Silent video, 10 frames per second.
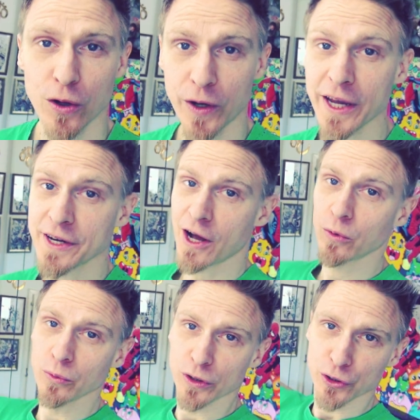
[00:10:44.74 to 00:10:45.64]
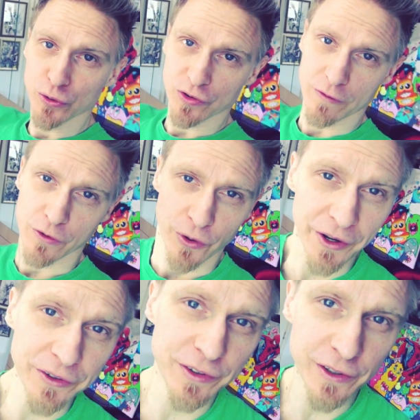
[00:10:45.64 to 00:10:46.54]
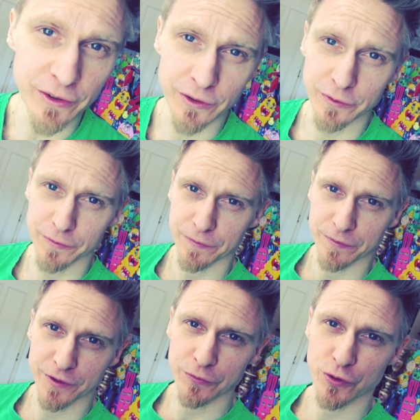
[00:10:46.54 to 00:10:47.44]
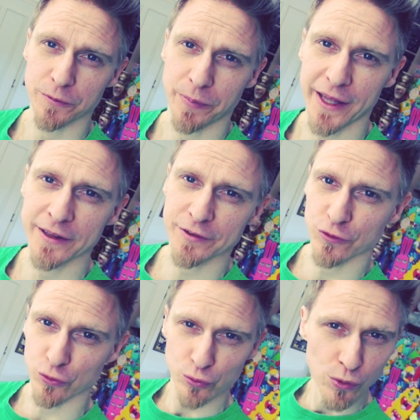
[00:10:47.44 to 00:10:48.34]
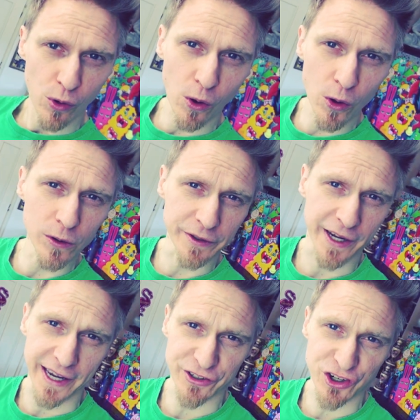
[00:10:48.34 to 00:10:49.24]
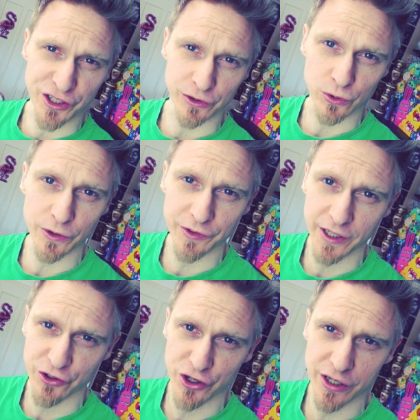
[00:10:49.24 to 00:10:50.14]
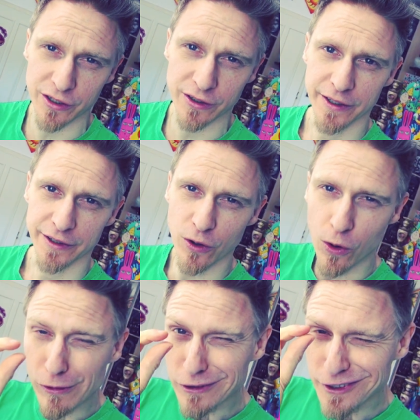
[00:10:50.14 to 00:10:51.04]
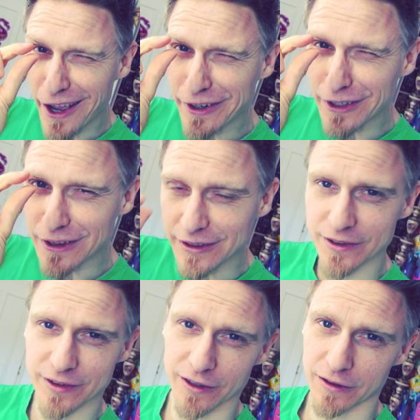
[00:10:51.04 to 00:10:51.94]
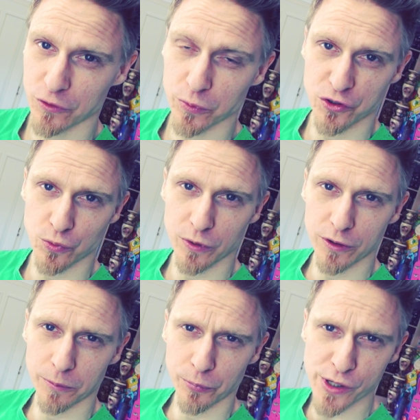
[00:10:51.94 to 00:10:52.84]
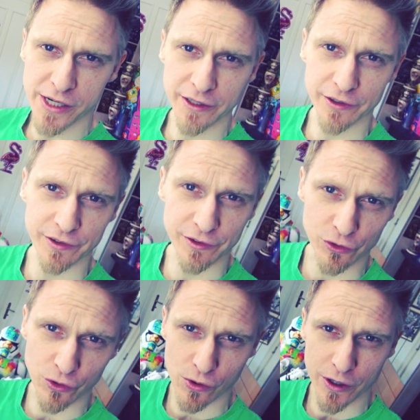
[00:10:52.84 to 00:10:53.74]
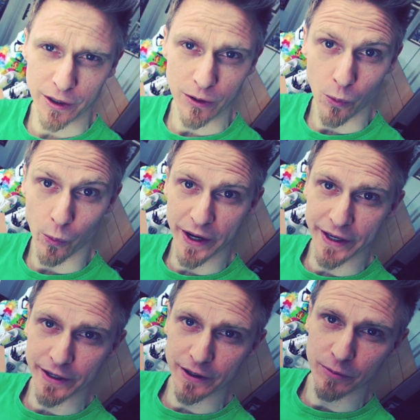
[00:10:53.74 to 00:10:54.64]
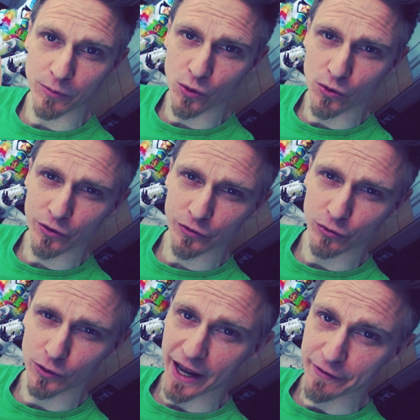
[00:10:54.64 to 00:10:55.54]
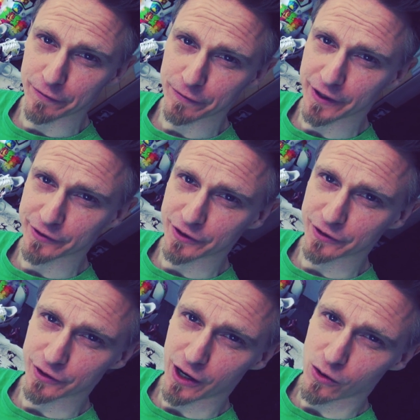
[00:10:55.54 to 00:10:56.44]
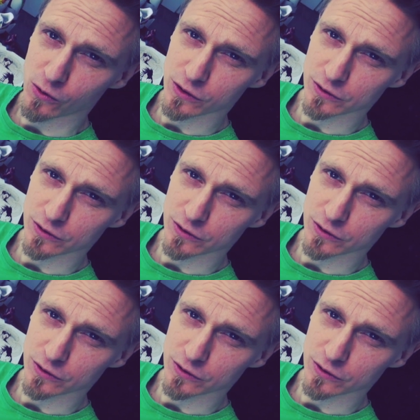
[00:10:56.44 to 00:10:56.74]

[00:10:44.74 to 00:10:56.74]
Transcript: Okay, now we will use a variety of different pens to do all the hatching and cross-hatching and all the tiny little details, which will bring this drawing way more to life as it is now.